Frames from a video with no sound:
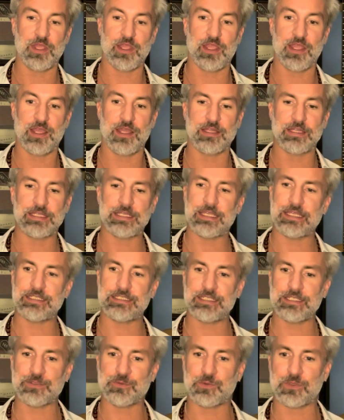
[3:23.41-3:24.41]
And the
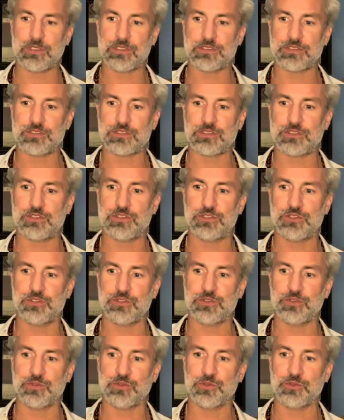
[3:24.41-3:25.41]
idea was
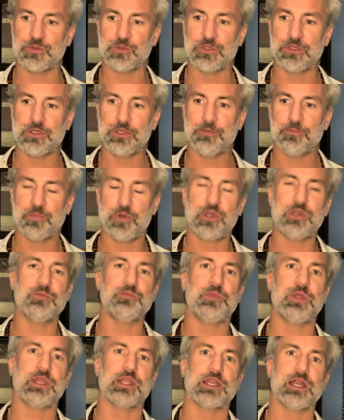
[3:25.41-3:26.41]
to put
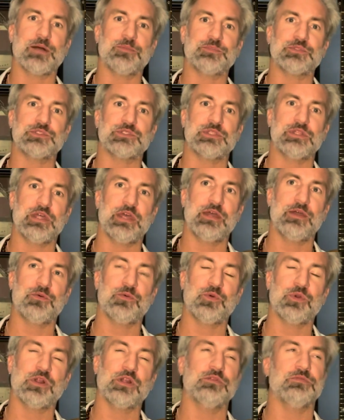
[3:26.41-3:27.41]
in pickups that
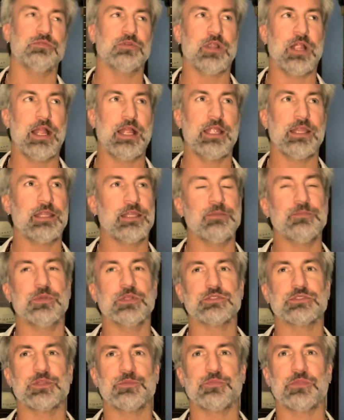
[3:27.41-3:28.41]
were a variety,
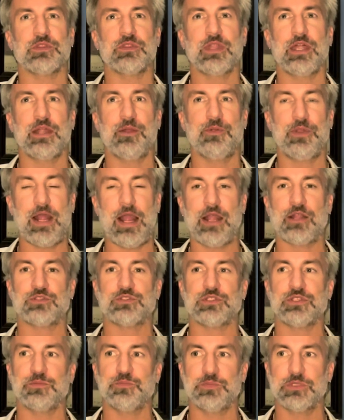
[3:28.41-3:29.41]
but something that I would
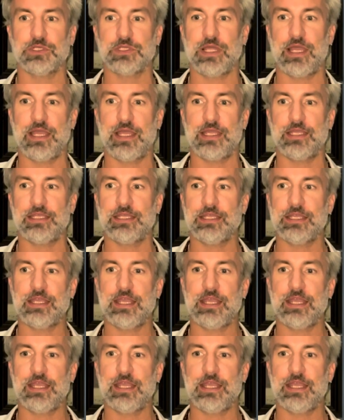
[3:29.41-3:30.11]
actually play,